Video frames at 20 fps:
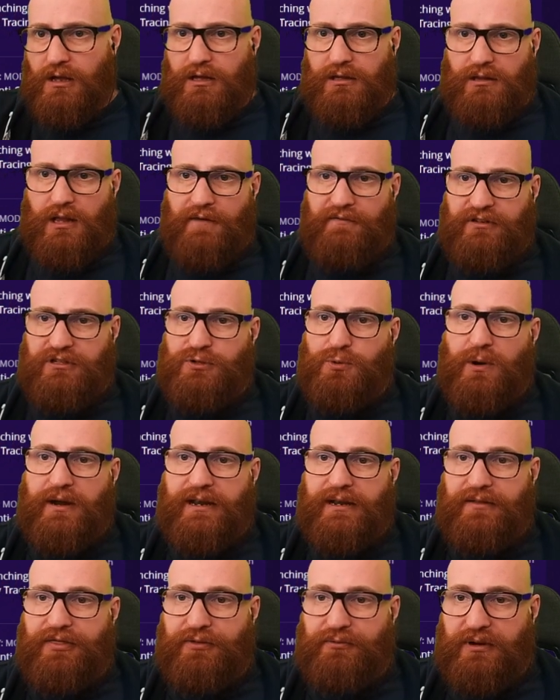Level
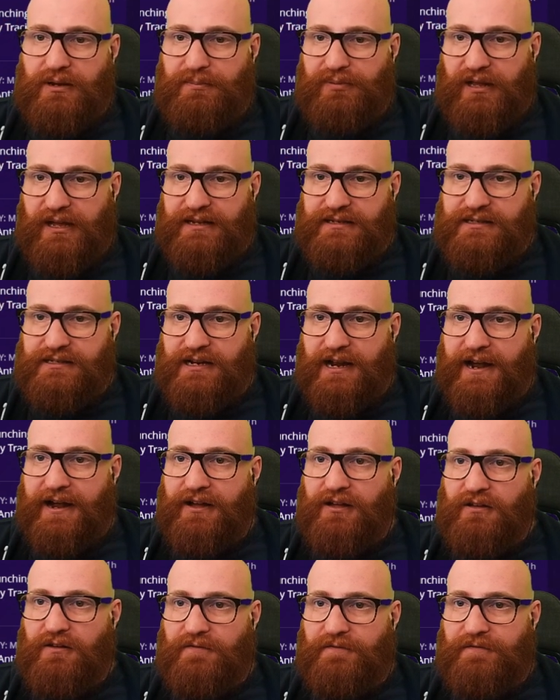20, 3-Blade
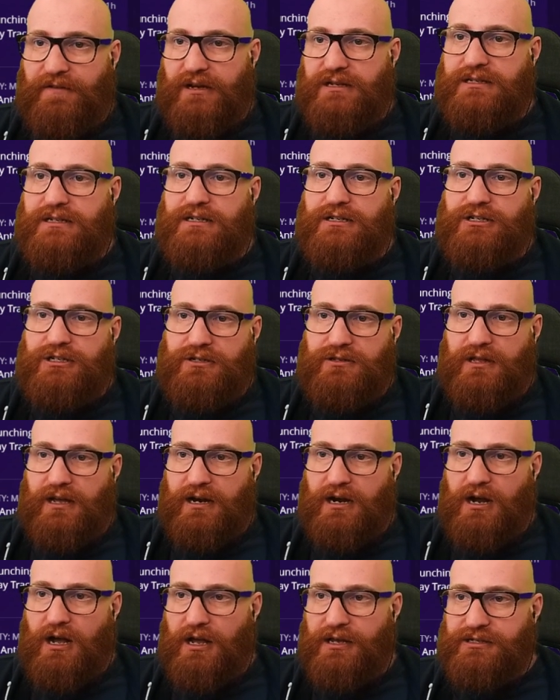Style, fixed an issue
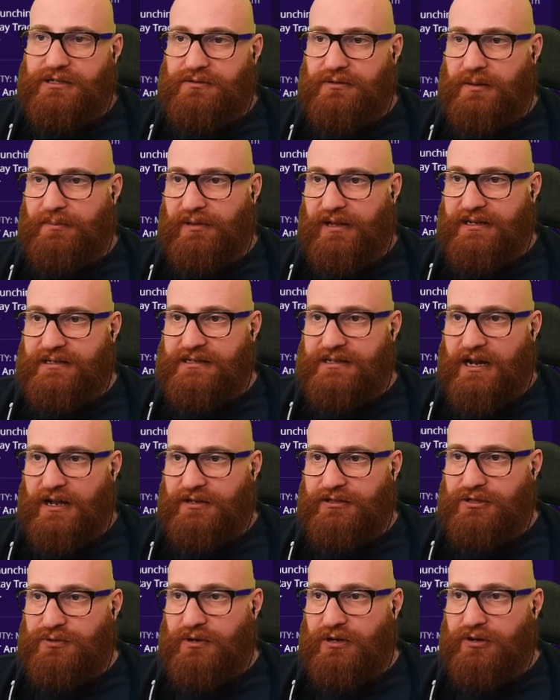that caused 3-Blade
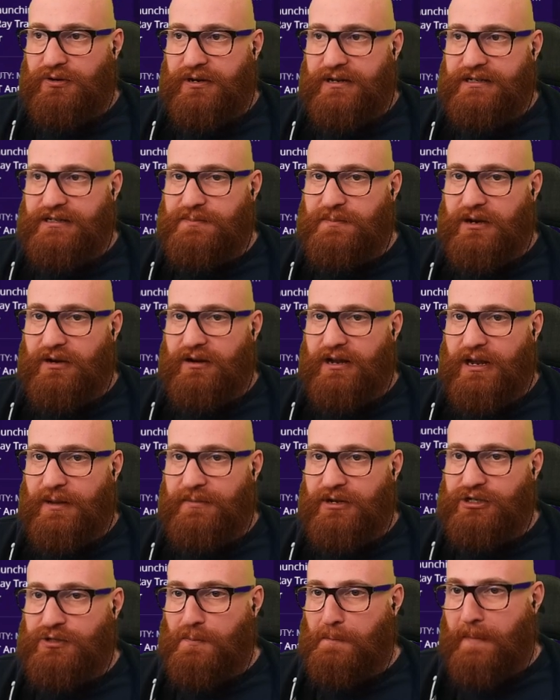Style to increase mirror
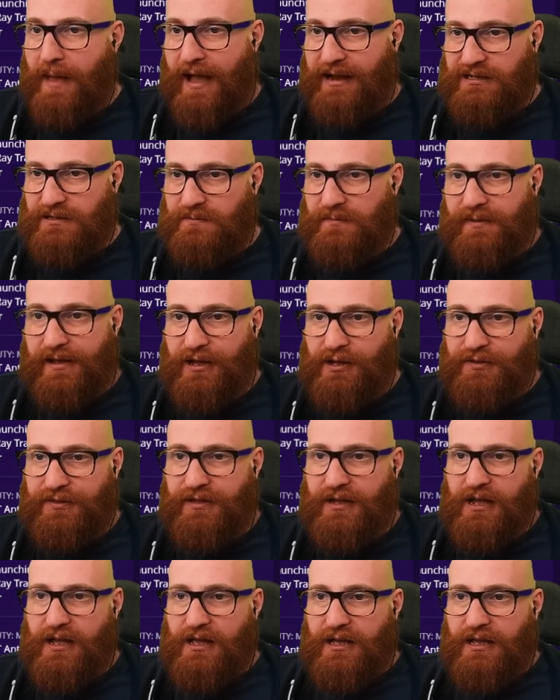image maximum health